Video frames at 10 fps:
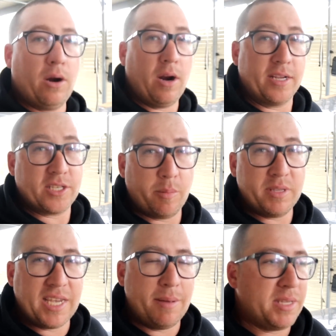Alright, so I'm
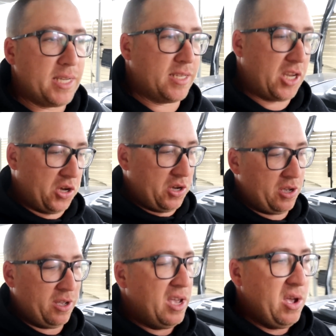attempting to,
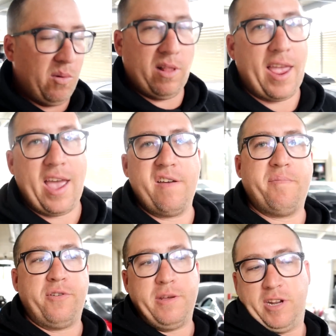well, I
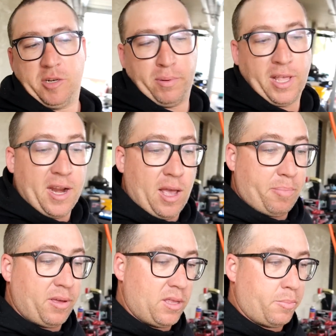have pretty much bled
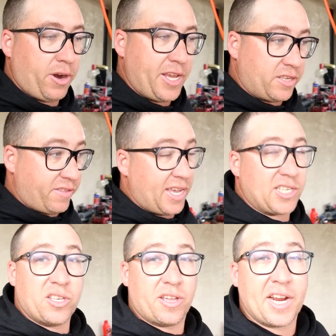up the brakes for the
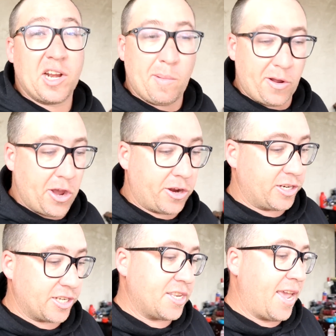S13 on my own
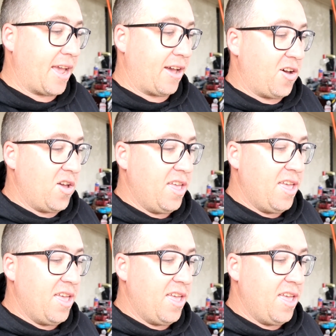just now,